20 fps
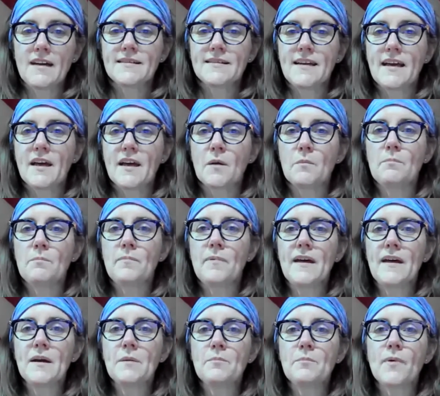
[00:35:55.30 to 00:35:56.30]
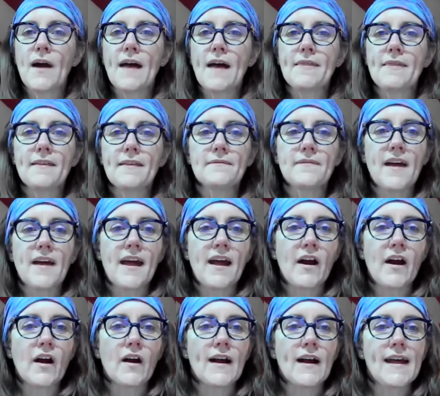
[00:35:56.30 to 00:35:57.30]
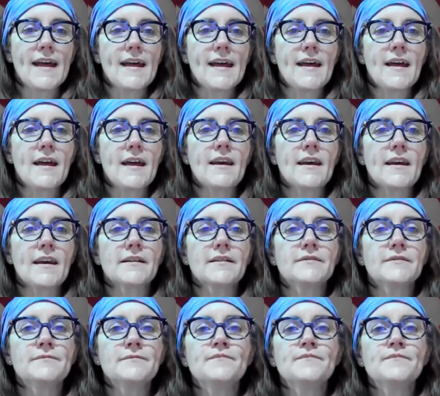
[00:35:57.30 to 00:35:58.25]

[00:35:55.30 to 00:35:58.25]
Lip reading: Take a big breath of air in